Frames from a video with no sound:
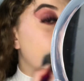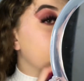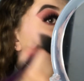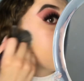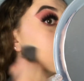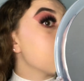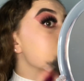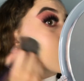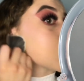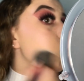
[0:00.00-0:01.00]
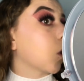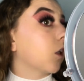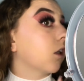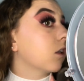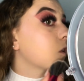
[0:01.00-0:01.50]
I like the way that it's done
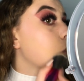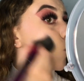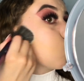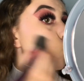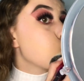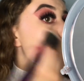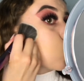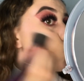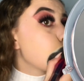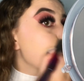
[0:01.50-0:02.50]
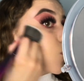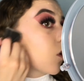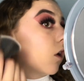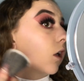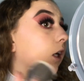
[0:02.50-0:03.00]
that this time.
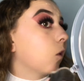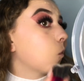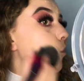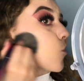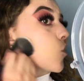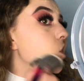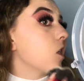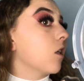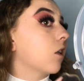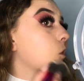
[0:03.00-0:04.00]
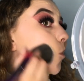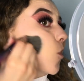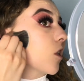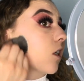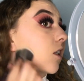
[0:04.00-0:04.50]
Okay, on the cheek, it
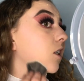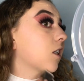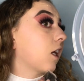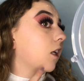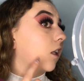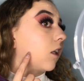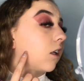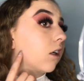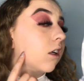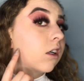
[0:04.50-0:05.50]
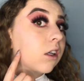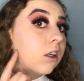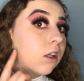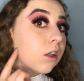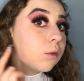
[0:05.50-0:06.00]
just like stayed here,
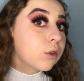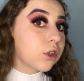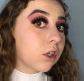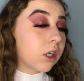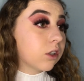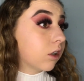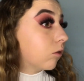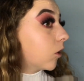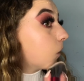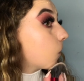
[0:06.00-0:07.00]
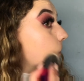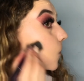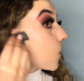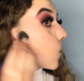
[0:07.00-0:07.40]
which I don't like.